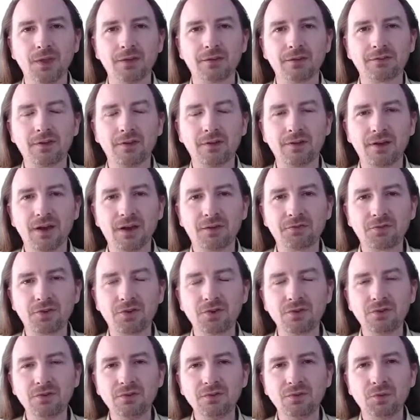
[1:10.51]
Sunday
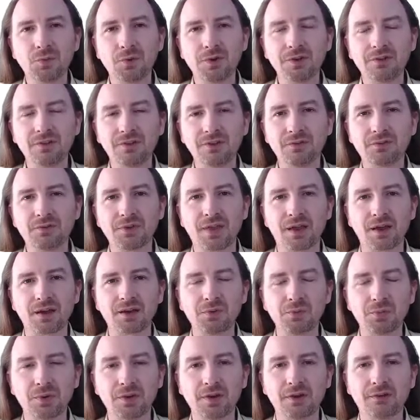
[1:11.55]
afternoon, we deliver that
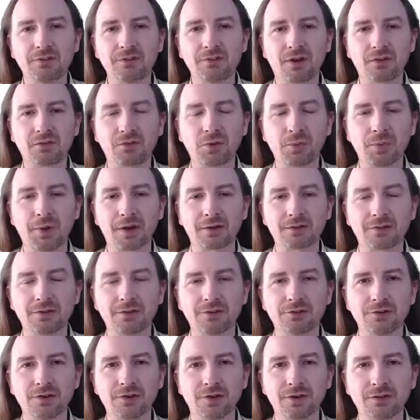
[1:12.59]
completed software back to the
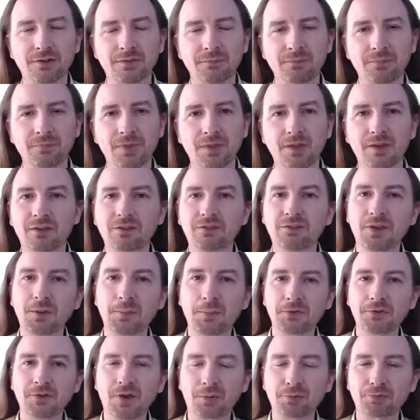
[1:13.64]
charities.
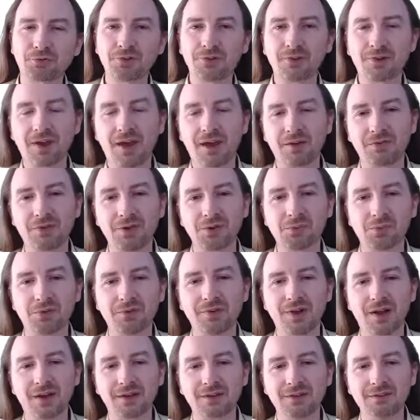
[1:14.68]
Sleep is optional, caffeine
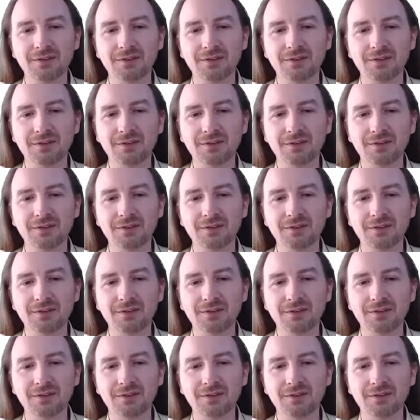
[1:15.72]
provided.